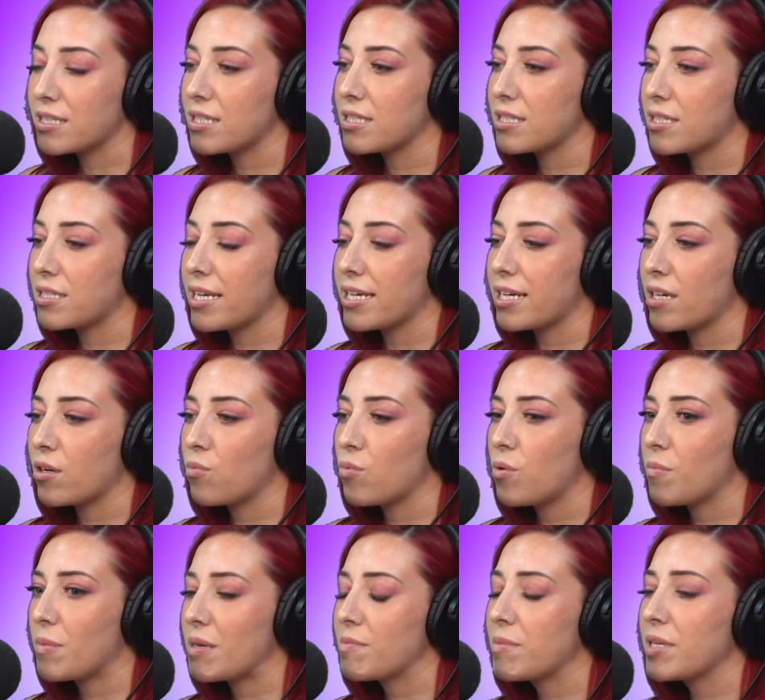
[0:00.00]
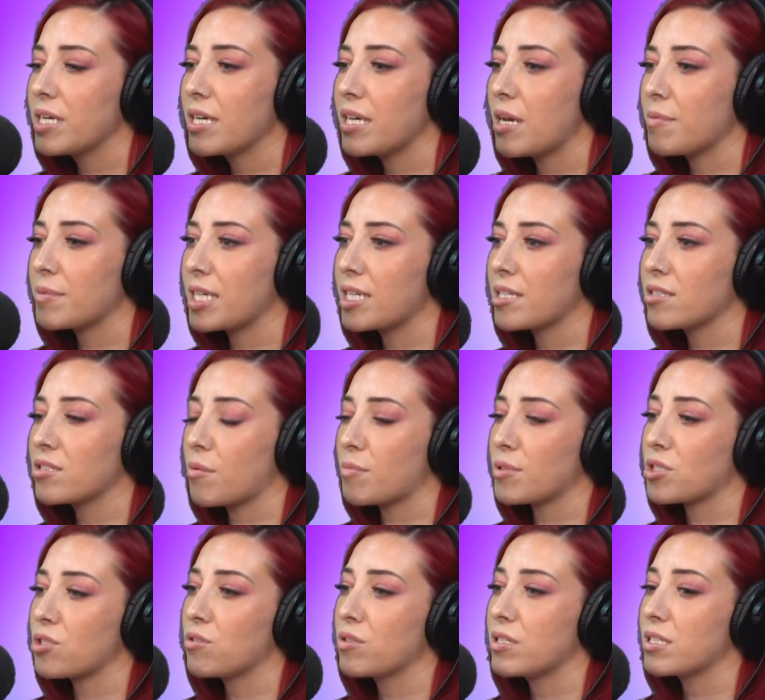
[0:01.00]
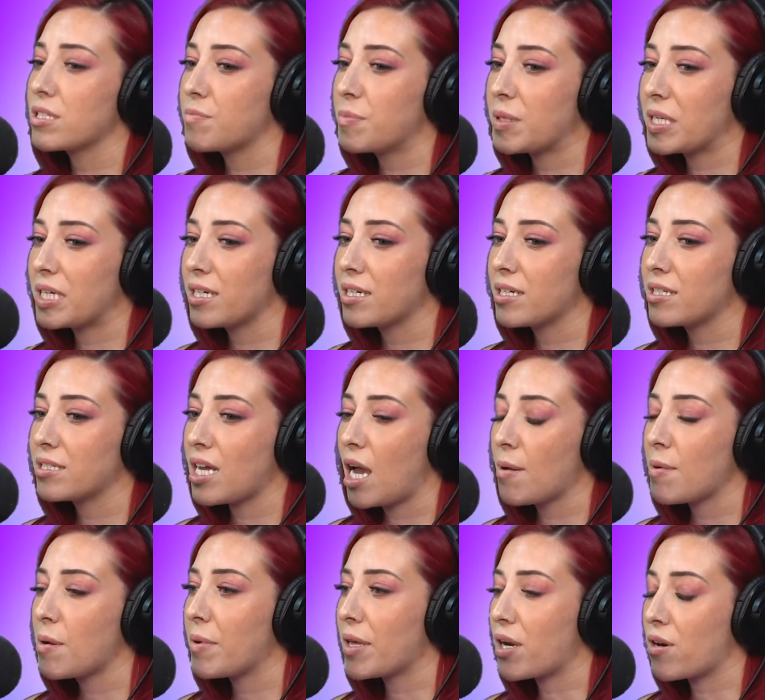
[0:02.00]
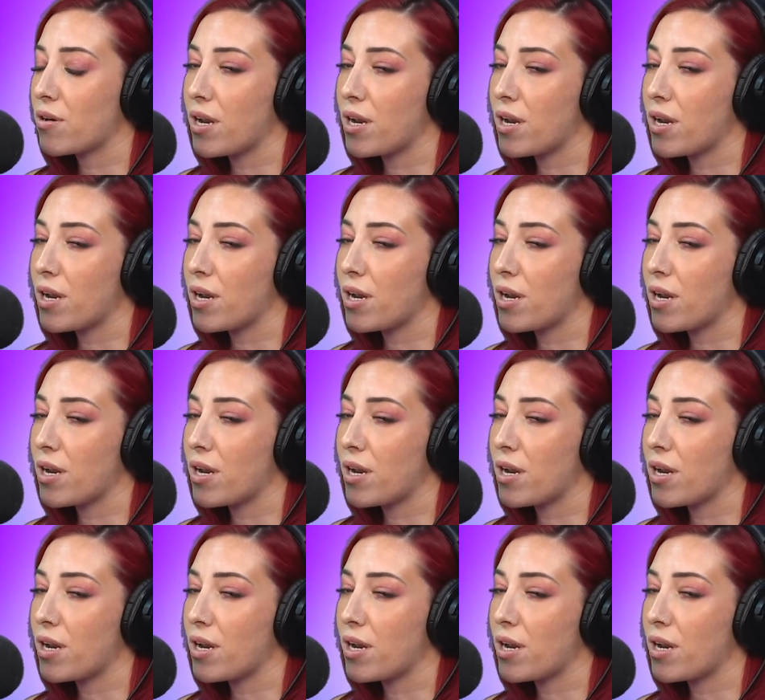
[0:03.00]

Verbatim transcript: And it's like, well, maybe I'm getting these opportunities because I'm a better